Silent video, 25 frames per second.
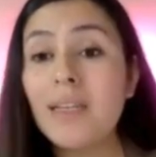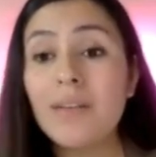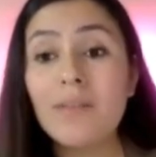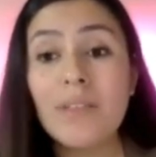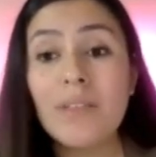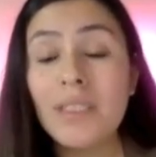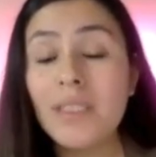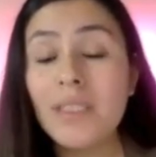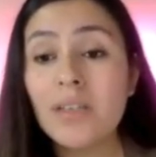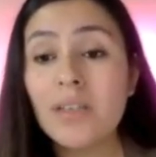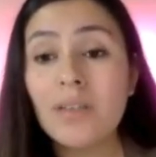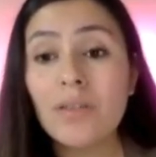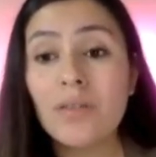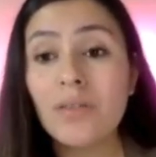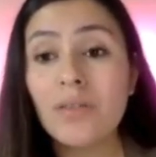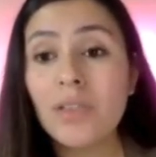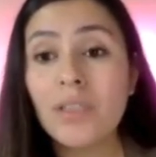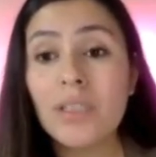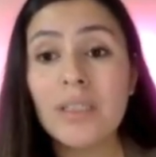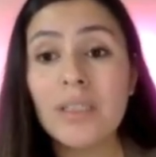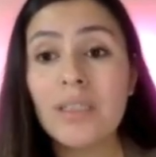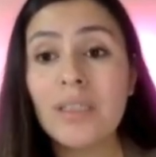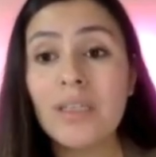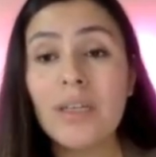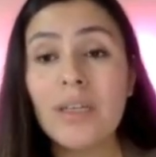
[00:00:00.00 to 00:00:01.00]
living skills
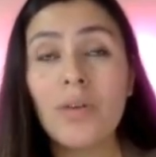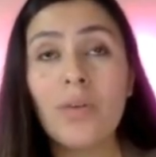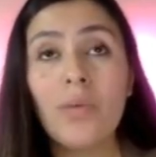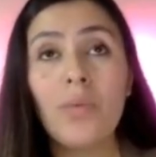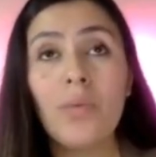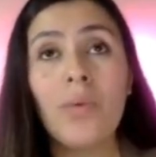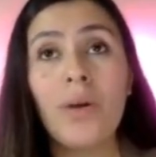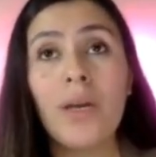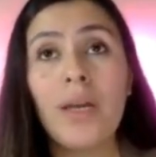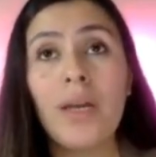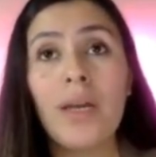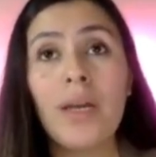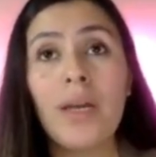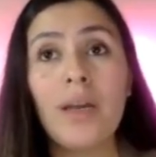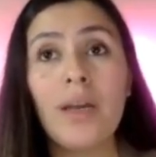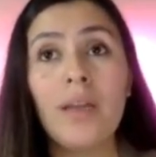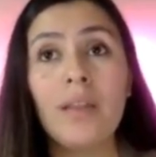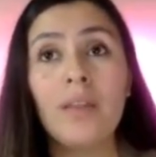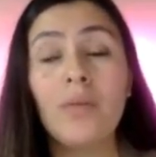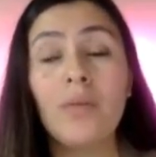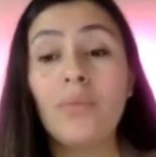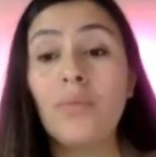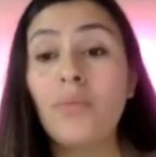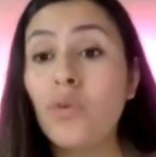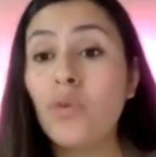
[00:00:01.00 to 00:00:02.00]
could deal with
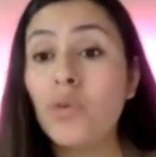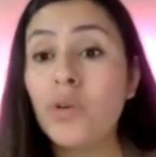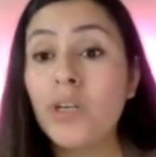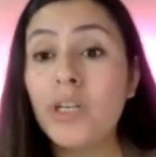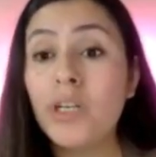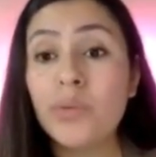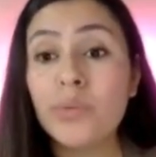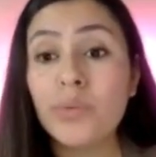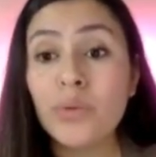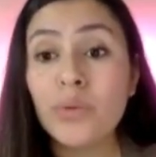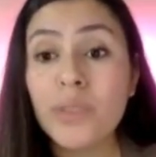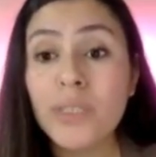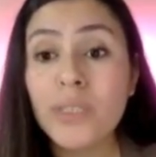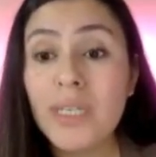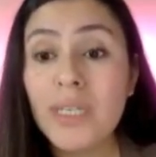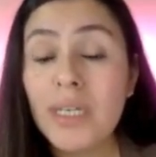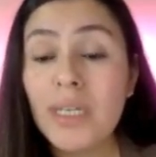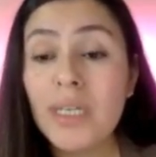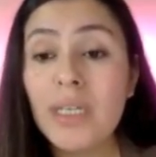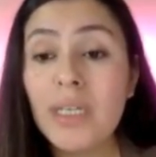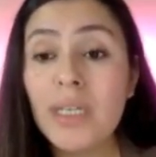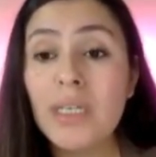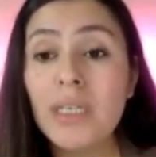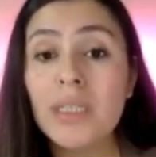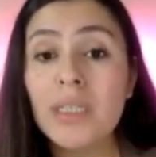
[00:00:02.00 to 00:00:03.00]
morning
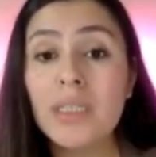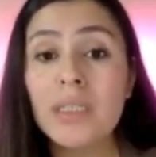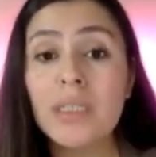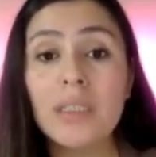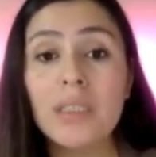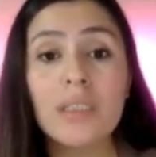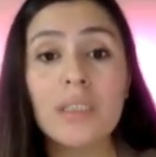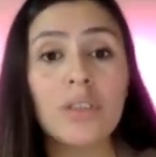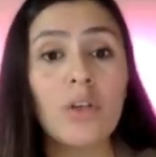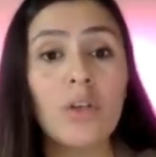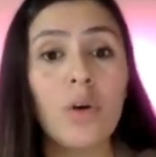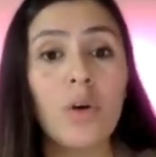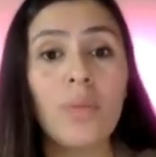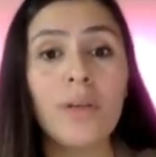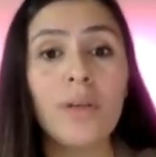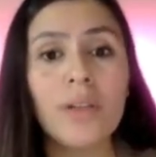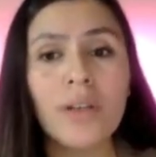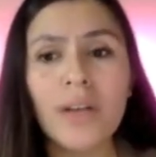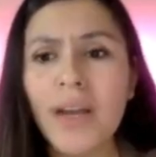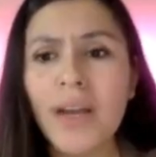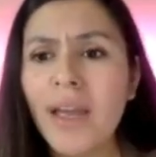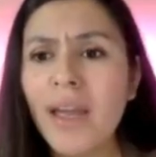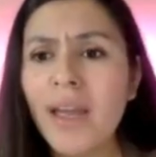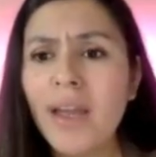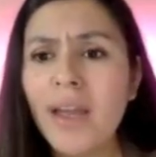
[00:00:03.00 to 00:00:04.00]
routines, combing
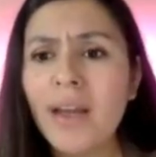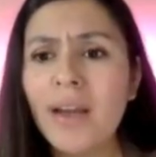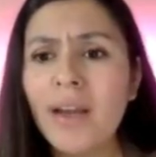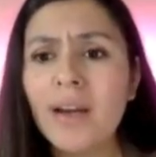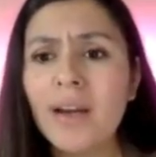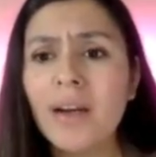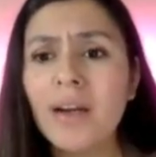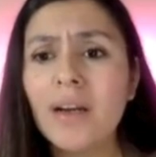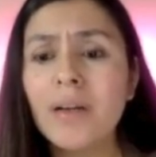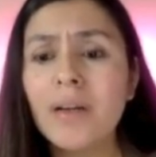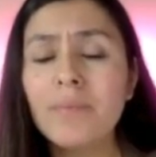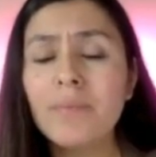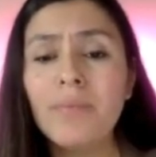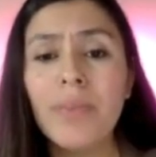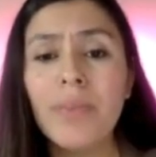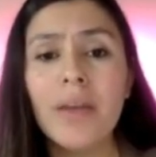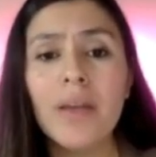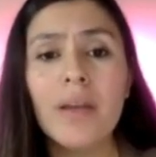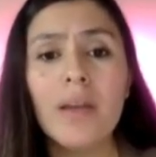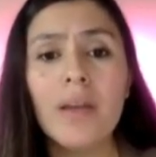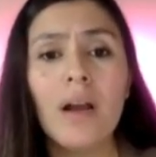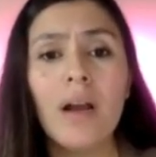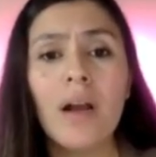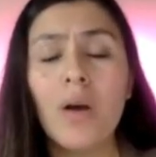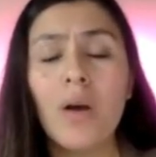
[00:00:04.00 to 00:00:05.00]
their hair,
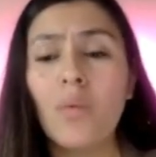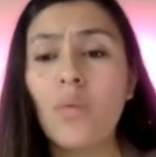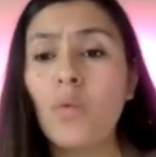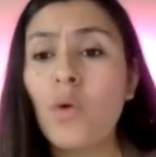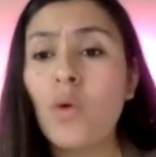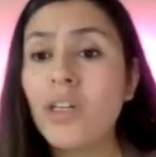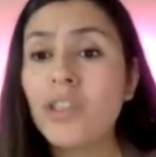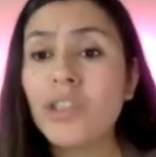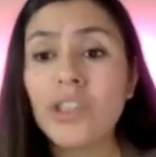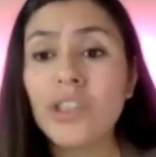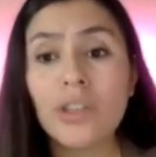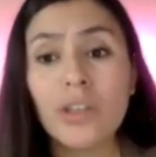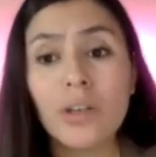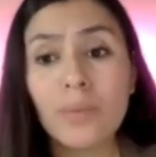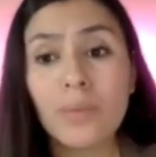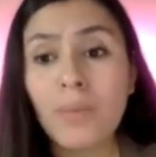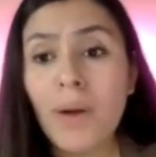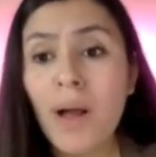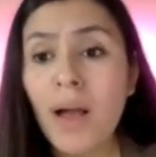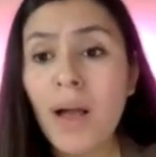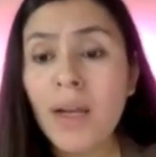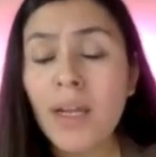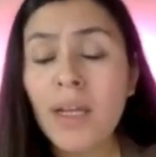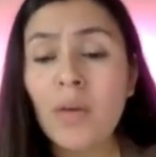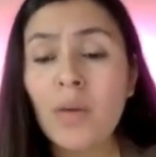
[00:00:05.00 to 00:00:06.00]
washing their
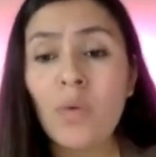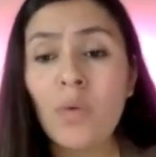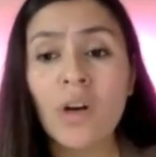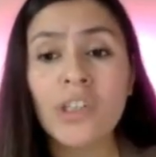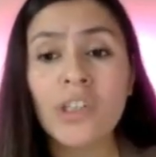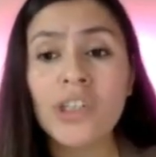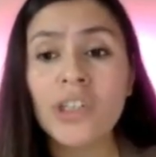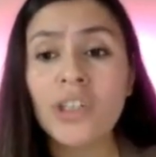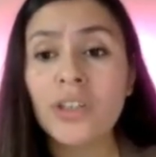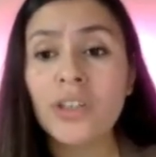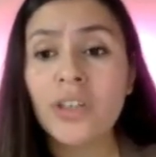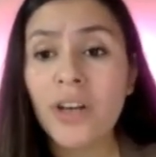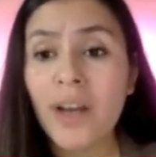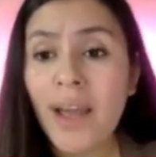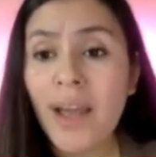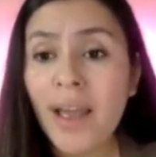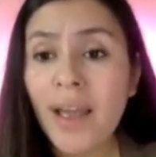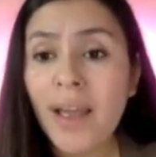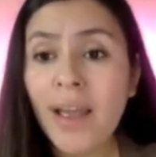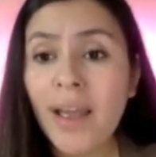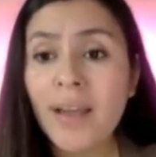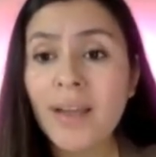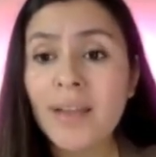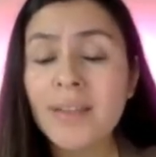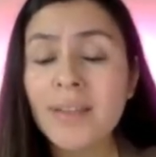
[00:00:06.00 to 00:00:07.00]
body, washing their
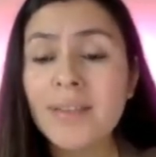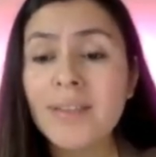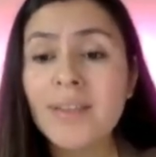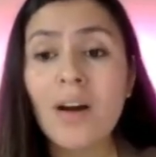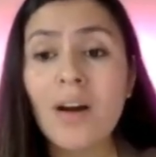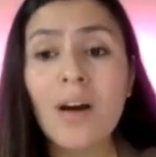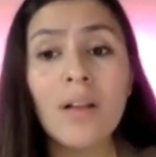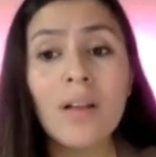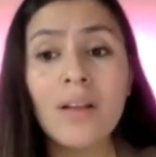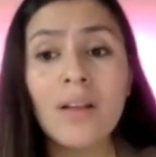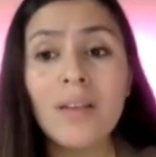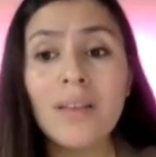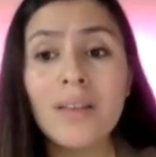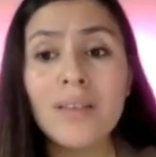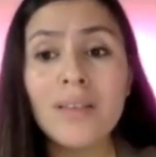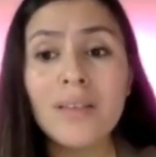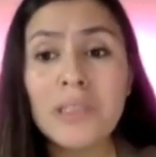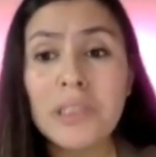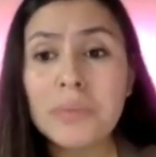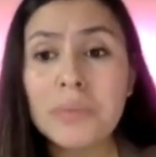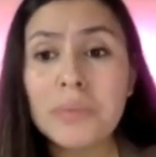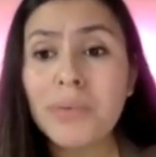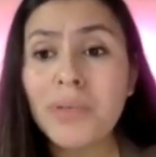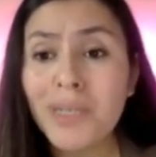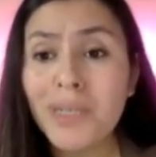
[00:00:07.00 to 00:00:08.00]
hands. All of this
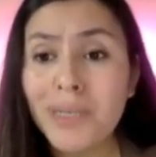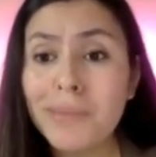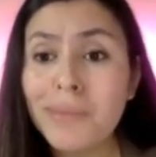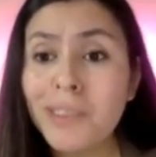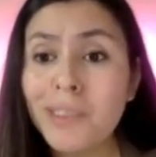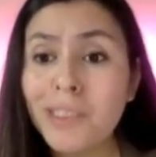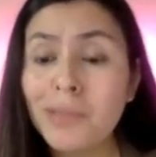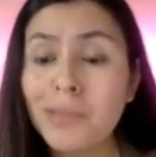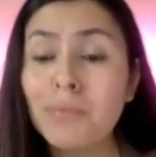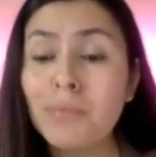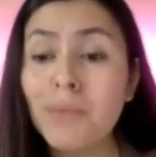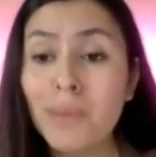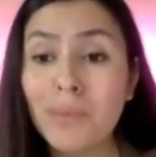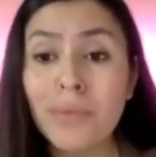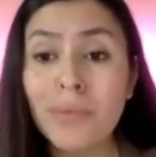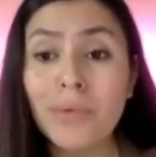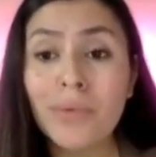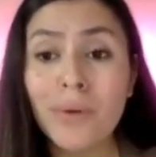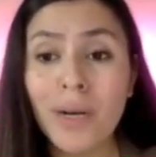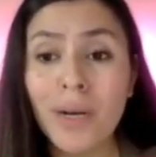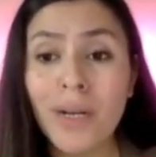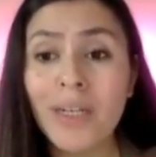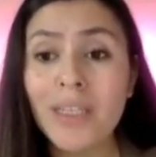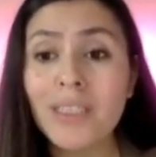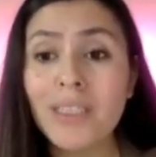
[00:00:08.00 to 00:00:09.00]
is pretty much
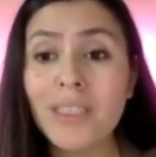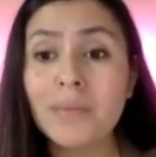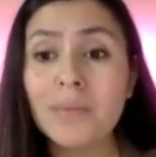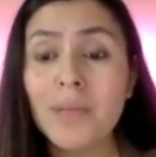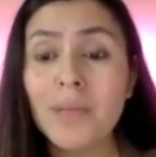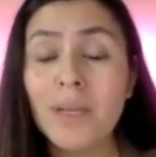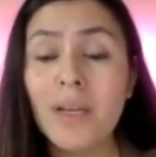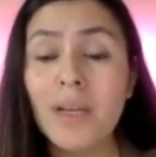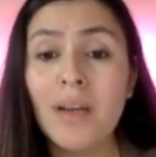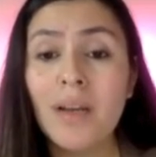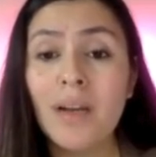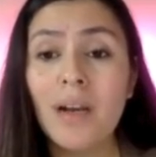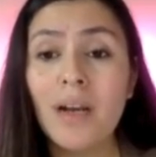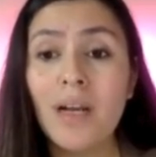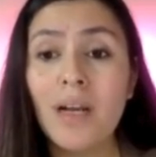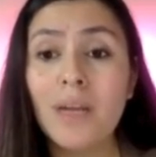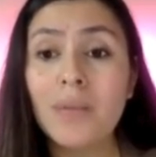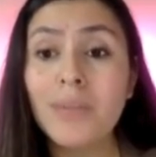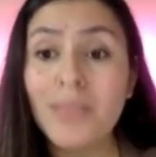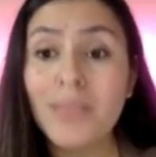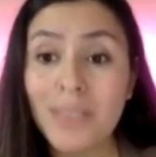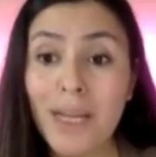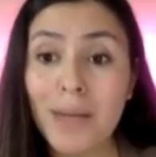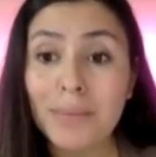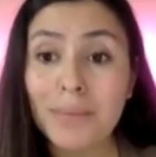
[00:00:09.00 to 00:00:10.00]
memorized
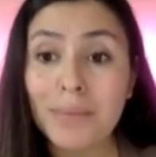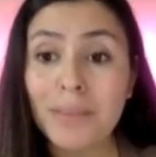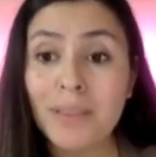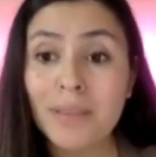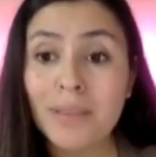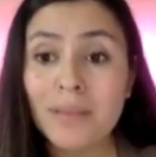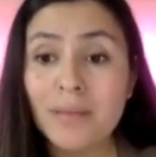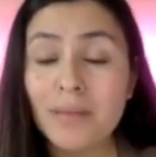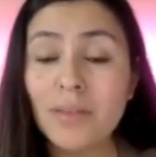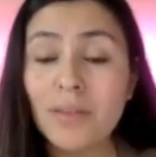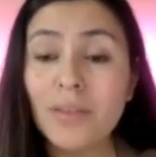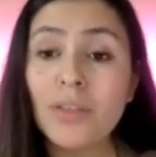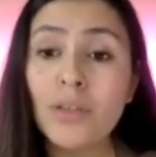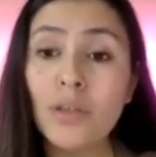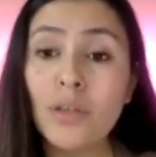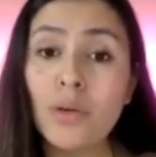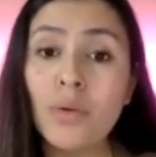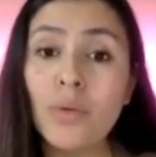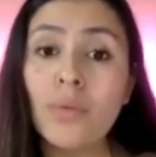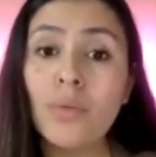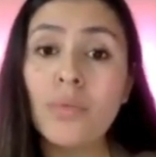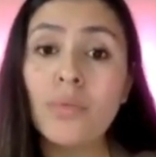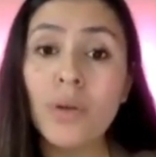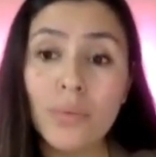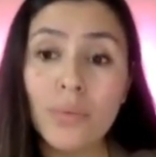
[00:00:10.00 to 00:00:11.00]
steps.
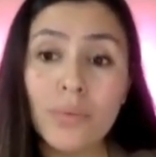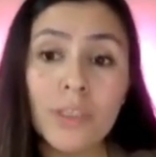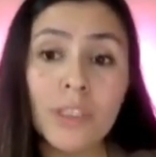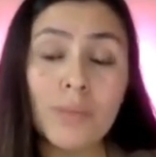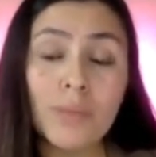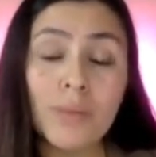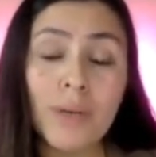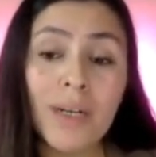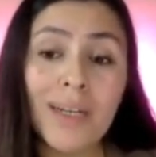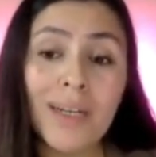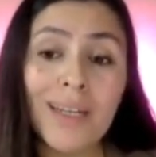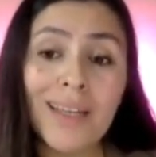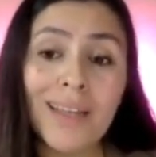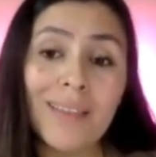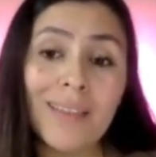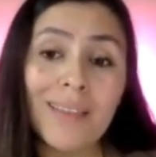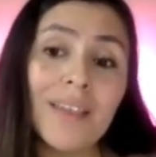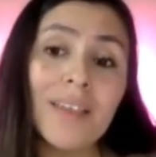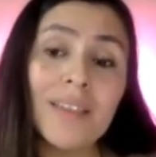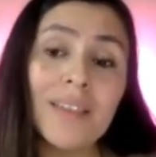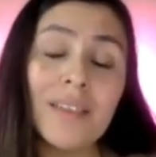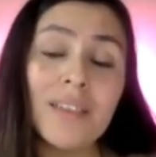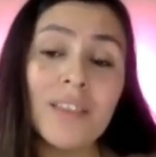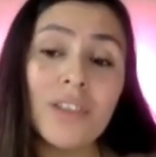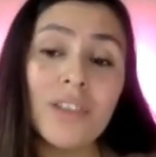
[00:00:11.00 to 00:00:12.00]
So rote responding in
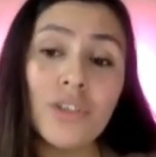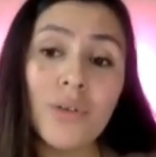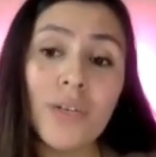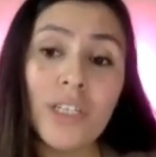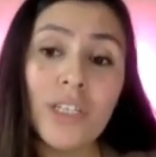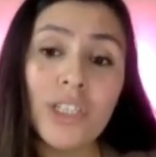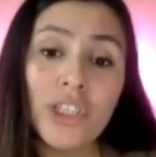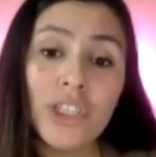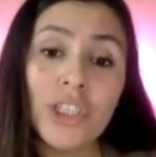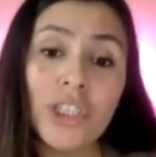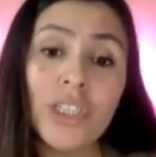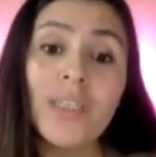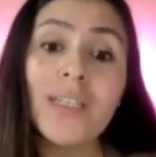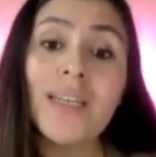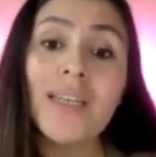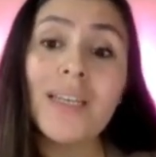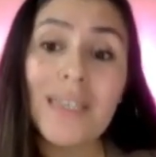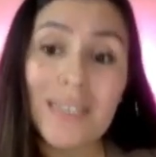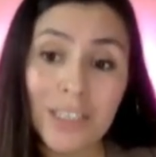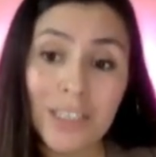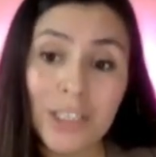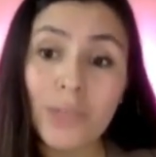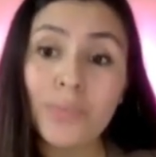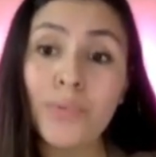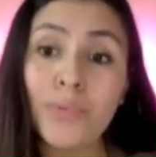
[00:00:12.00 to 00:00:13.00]
this situation
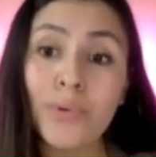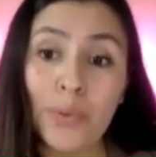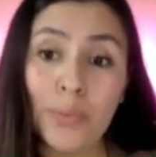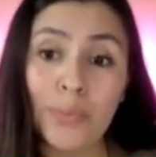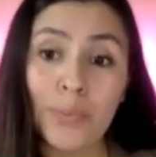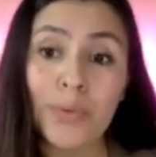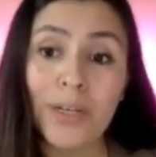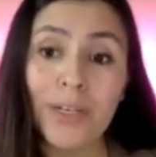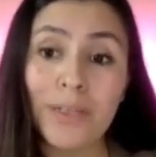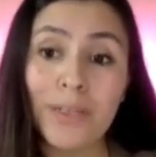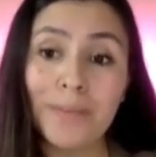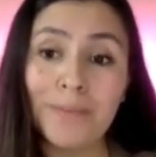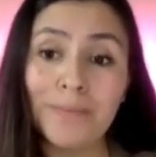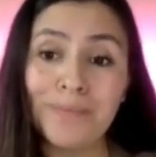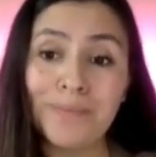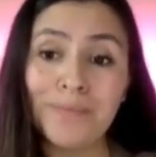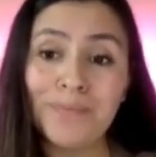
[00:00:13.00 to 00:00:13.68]
is appropriate.